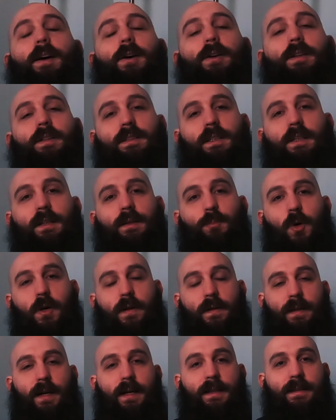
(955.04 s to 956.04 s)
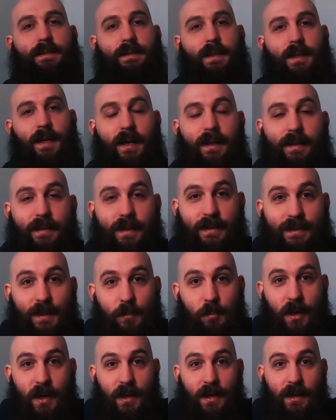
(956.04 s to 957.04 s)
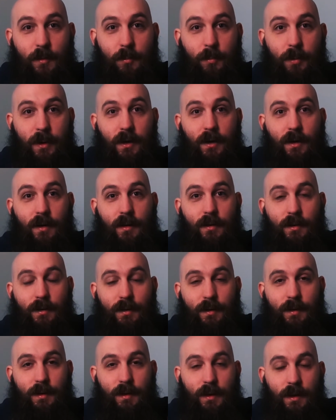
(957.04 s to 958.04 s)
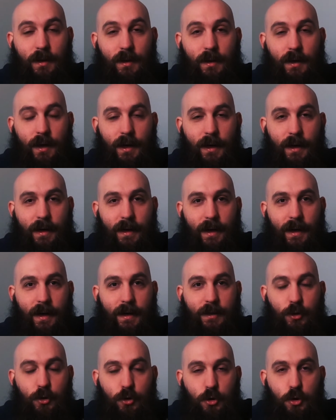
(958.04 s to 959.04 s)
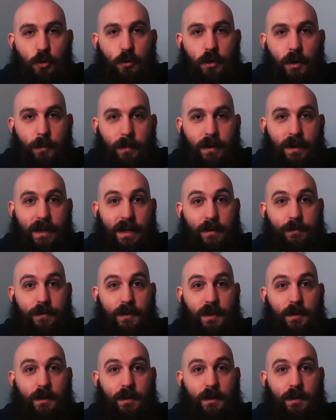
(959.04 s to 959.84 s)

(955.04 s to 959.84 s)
know this got more intense than I anticipated, but I truly believe